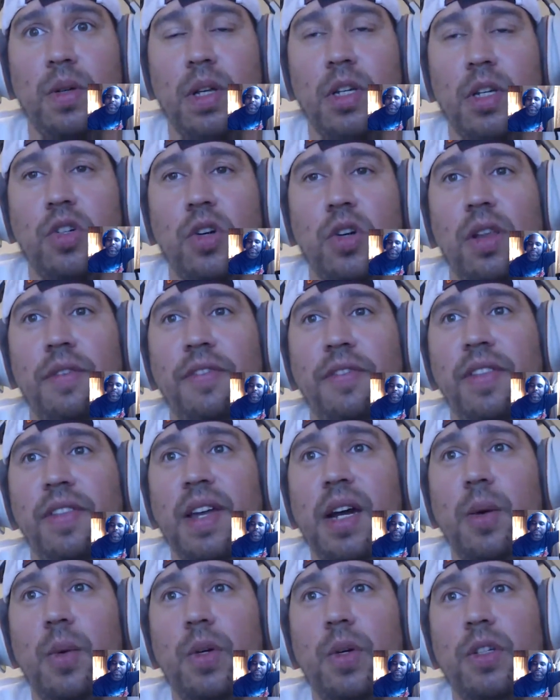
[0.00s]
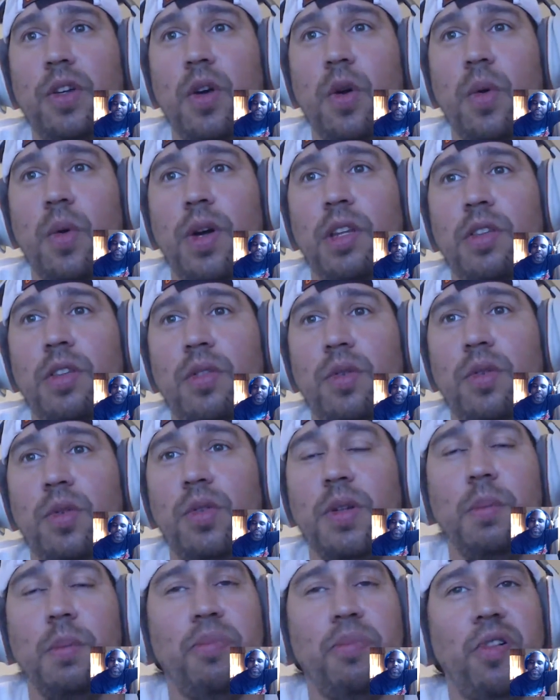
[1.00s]
Charlotte Flair was going through
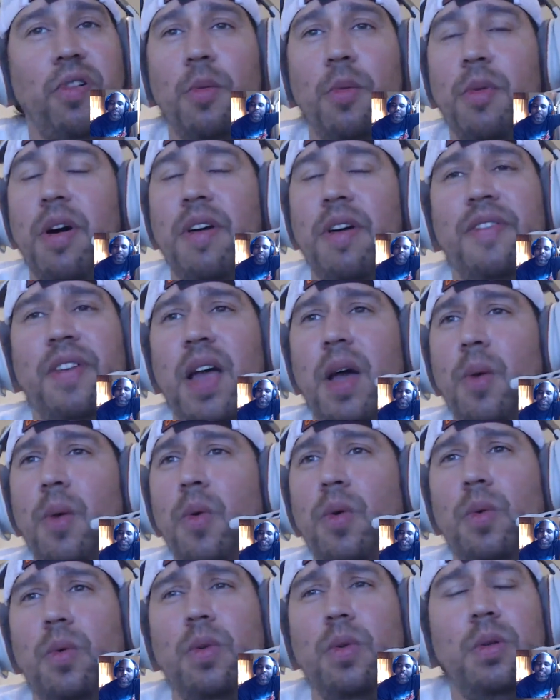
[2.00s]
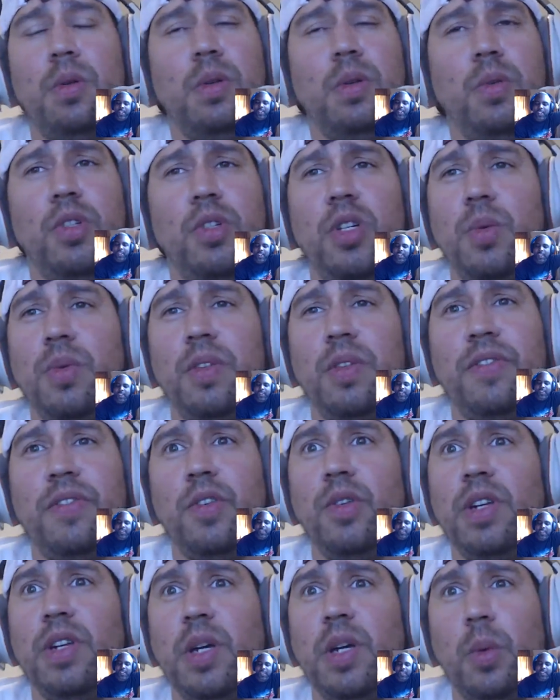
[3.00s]
some promo. I forgot who she was
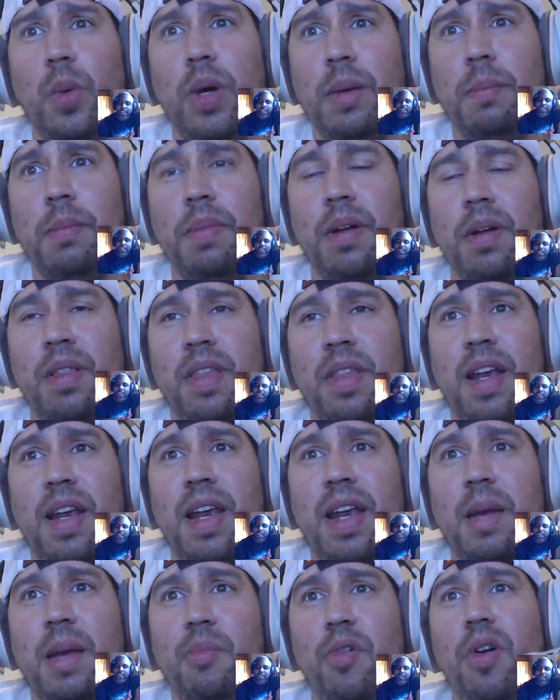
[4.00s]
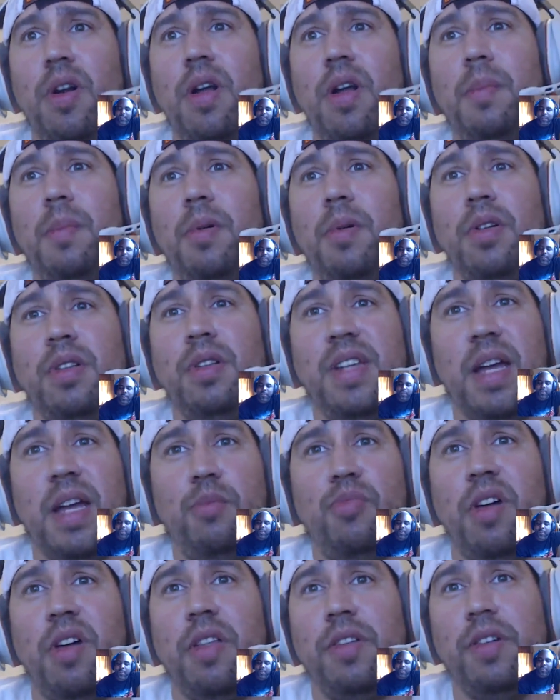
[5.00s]
feuding with, but then they brought up her
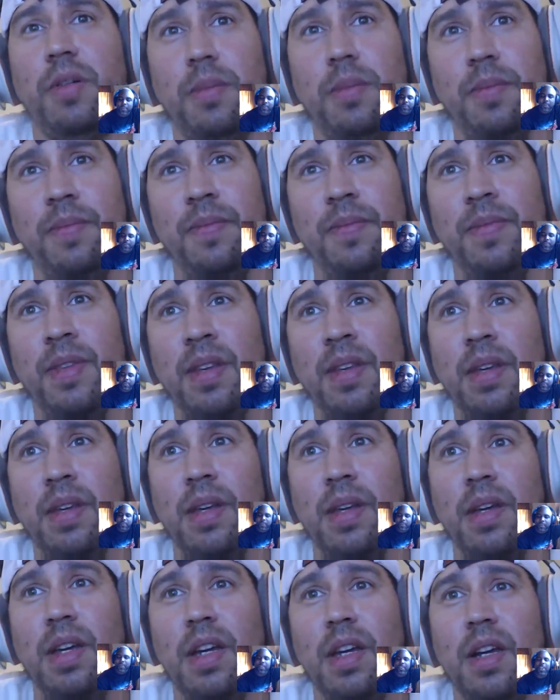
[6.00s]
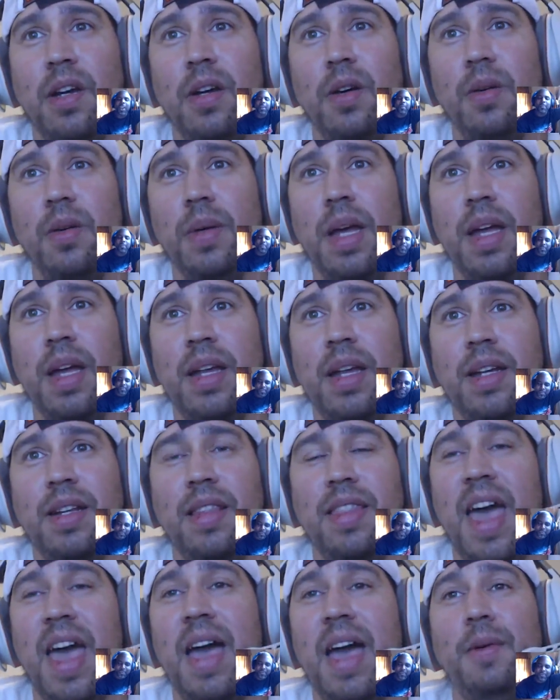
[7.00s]
dead brother. And
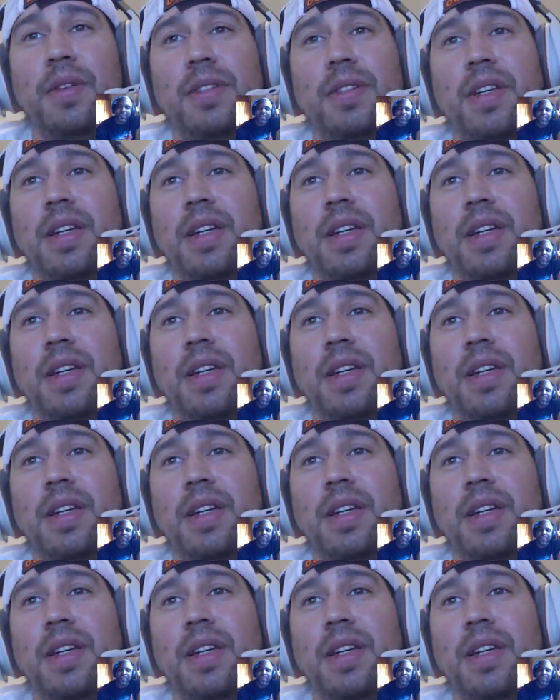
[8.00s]
that was